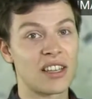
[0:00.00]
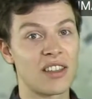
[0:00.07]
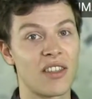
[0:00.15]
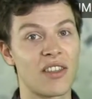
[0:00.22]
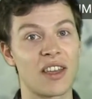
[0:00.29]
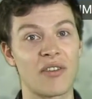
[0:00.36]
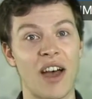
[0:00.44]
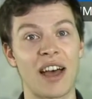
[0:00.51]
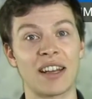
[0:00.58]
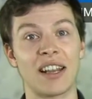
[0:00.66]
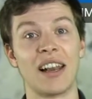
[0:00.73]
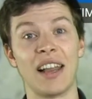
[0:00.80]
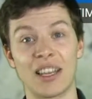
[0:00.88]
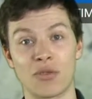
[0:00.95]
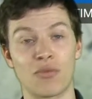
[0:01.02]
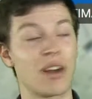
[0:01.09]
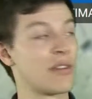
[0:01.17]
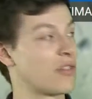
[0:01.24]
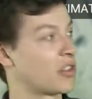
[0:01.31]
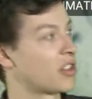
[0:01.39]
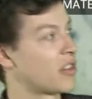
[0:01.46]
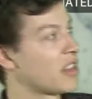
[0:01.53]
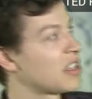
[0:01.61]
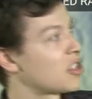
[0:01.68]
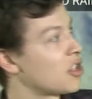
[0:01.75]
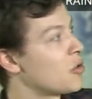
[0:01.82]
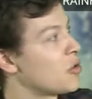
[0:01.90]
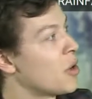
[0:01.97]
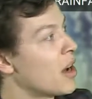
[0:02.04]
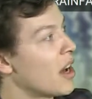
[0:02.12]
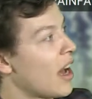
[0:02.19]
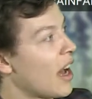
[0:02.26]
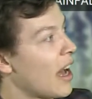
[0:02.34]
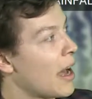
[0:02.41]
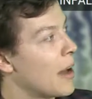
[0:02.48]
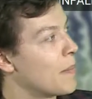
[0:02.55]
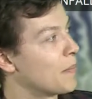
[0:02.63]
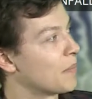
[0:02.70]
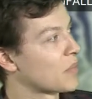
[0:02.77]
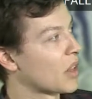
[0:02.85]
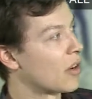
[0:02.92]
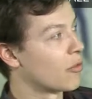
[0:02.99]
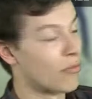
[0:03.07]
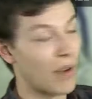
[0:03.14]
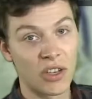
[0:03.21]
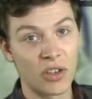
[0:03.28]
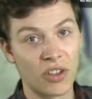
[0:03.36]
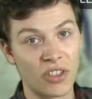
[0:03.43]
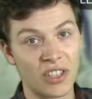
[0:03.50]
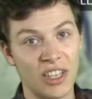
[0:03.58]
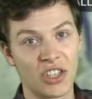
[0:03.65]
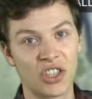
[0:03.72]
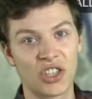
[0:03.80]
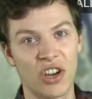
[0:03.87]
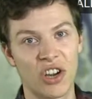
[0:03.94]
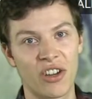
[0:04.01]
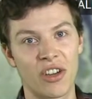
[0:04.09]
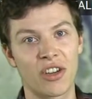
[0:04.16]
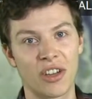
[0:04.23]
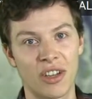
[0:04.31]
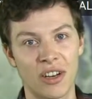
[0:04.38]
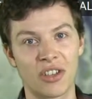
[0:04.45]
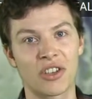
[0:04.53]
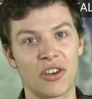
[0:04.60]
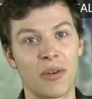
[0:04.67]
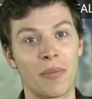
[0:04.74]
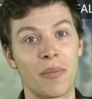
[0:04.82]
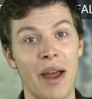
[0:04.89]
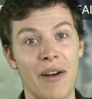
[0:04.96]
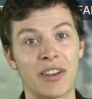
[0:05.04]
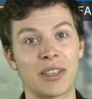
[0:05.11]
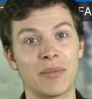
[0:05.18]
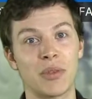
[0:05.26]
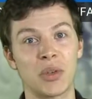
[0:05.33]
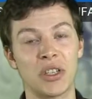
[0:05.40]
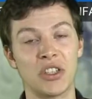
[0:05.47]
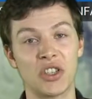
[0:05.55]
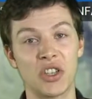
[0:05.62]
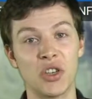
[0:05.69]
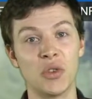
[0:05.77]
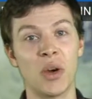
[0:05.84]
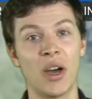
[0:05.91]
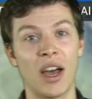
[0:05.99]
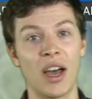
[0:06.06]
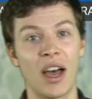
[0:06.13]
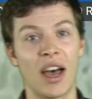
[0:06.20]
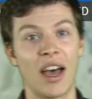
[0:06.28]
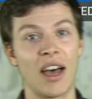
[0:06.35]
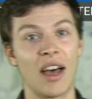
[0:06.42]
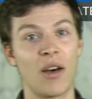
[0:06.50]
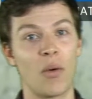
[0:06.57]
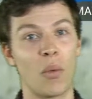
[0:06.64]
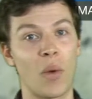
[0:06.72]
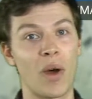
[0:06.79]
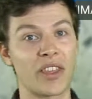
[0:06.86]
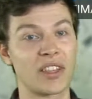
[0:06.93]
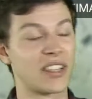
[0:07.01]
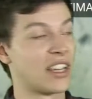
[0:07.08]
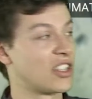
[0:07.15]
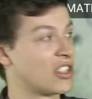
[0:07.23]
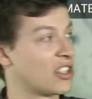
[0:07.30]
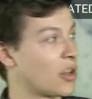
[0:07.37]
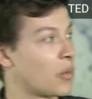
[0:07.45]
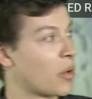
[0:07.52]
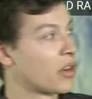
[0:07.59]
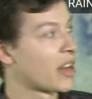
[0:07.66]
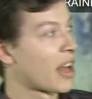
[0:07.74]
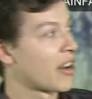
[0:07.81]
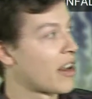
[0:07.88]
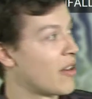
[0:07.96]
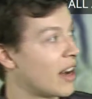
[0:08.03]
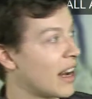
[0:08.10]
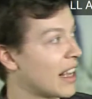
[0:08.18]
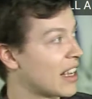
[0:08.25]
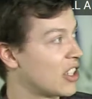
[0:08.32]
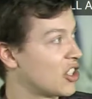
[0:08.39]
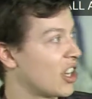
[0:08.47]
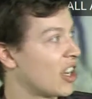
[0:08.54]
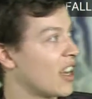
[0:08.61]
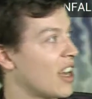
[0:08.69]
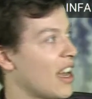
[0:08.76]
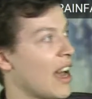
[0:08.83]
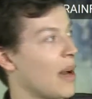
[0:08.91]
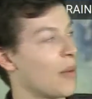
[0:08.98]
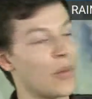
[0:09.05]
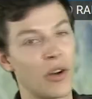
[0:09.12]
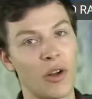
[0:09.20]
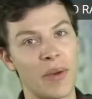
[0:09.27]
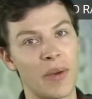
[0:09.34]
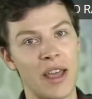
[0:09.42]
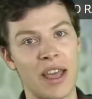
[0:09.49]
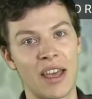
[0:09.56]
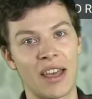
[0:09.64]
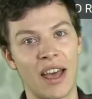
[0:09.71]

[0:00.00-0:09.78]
that they've had less rainfall. So these two red dots here, just going to show a comparison between two weather stations. So one down here in Lincolnshire and one up here